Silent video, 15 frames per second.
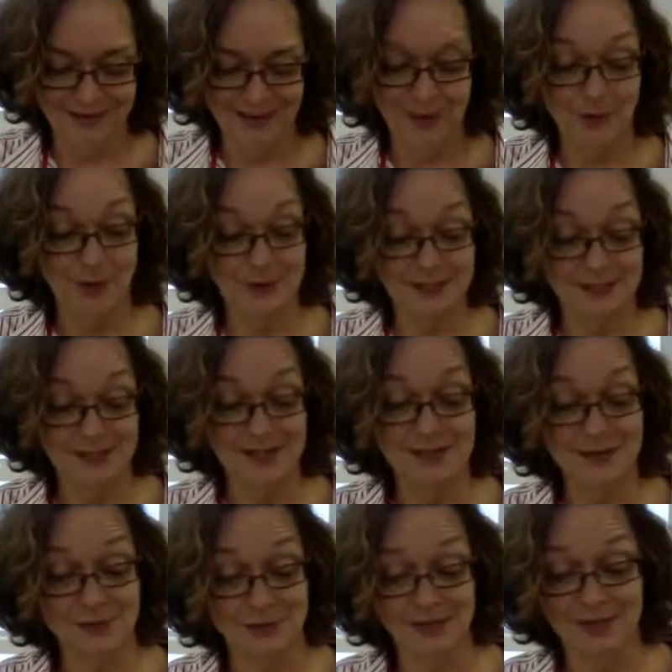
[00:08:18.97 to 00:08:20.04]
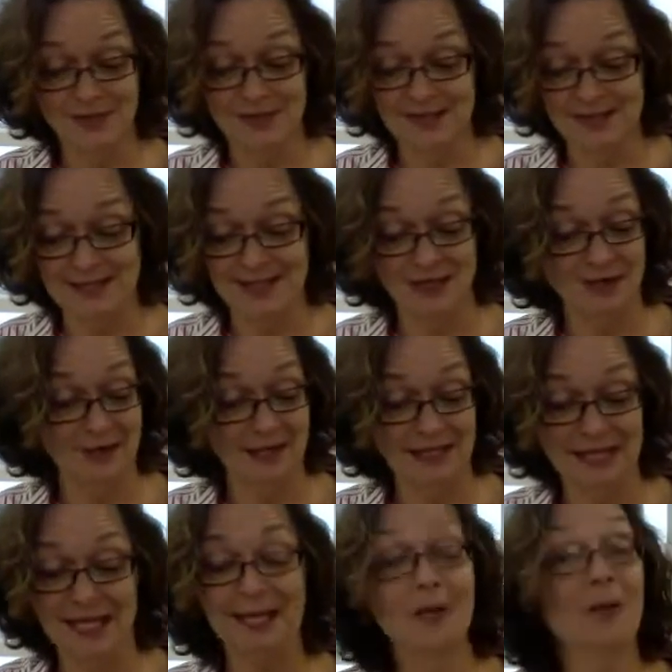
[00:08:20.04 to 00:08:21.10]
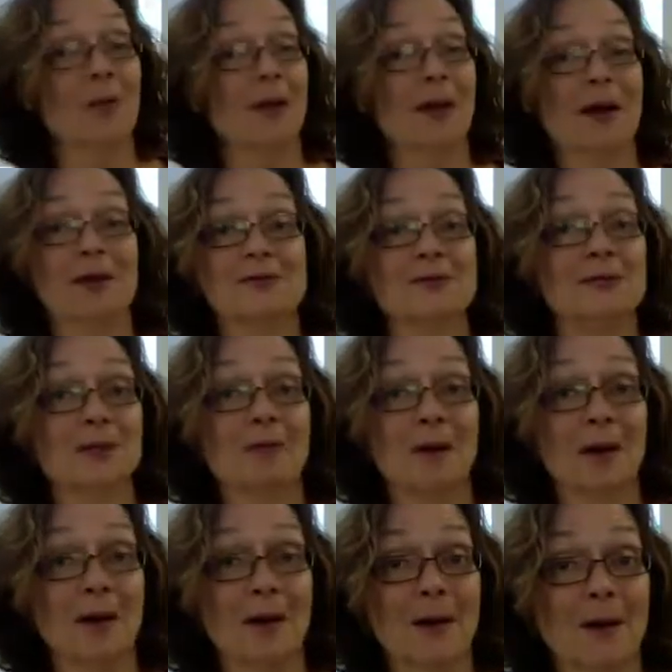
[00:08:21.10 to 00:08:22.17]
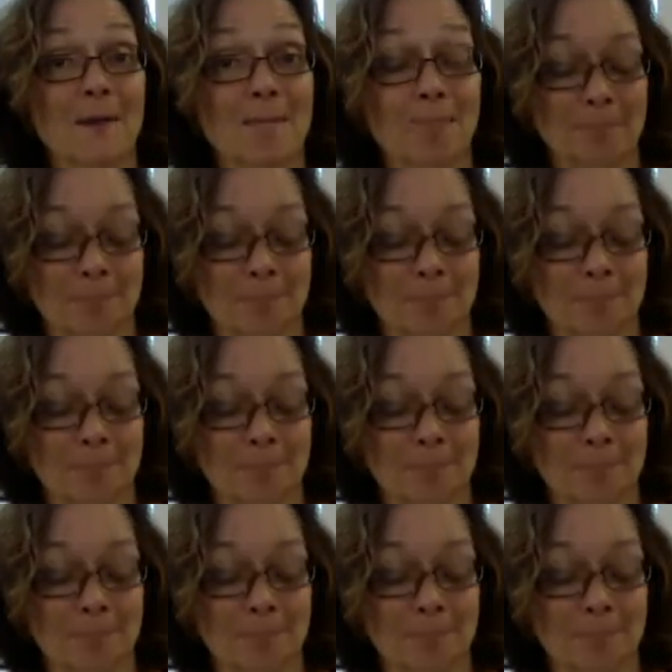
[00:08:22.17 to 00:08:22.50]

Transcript: the cuisine is terrific, he says, unlike anywhere else in America.